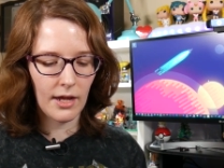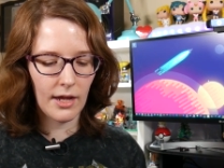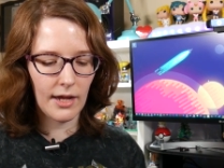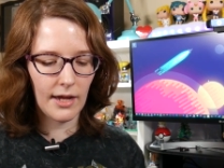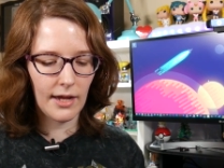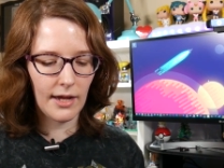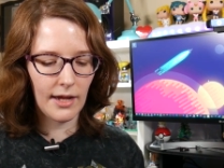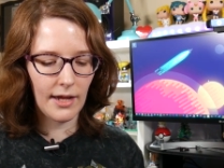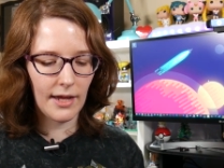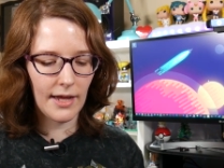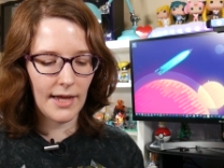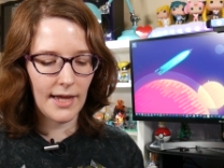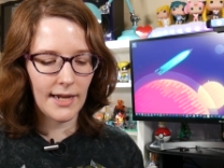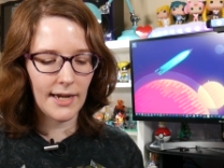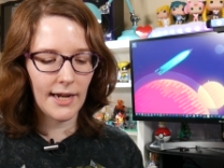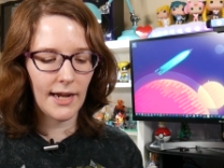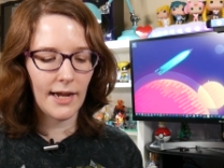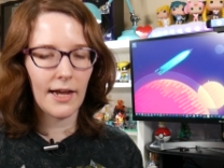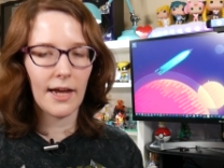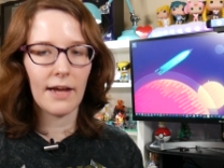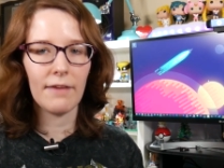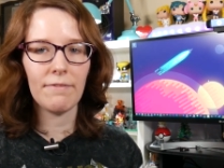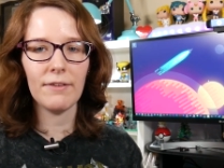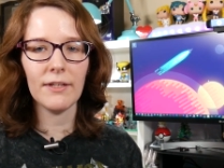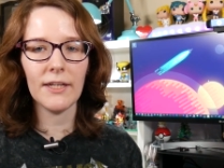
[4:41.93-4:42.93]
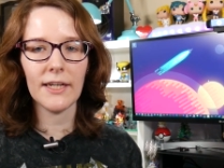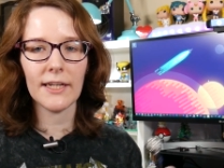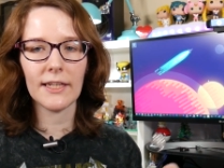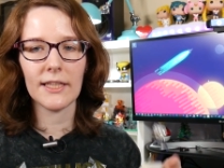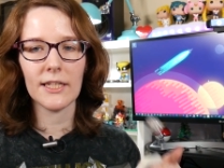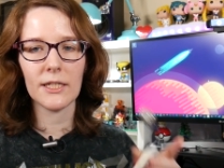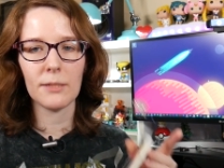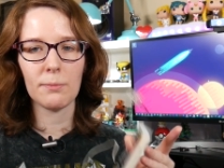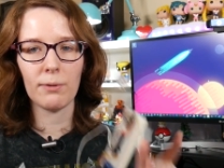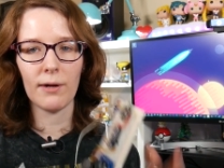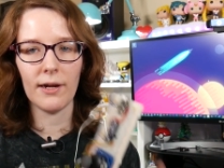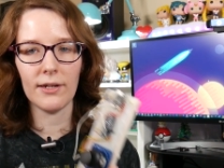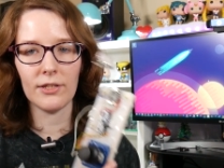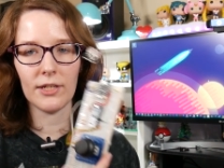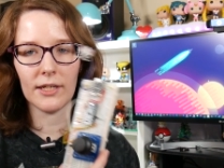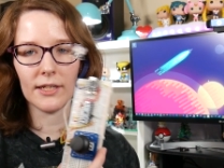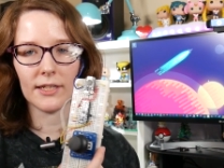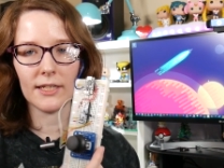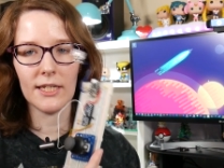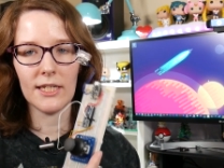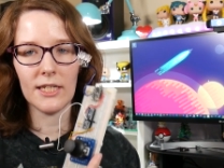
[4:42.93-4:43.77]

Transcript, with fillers: Uh, and I, I, feel like this project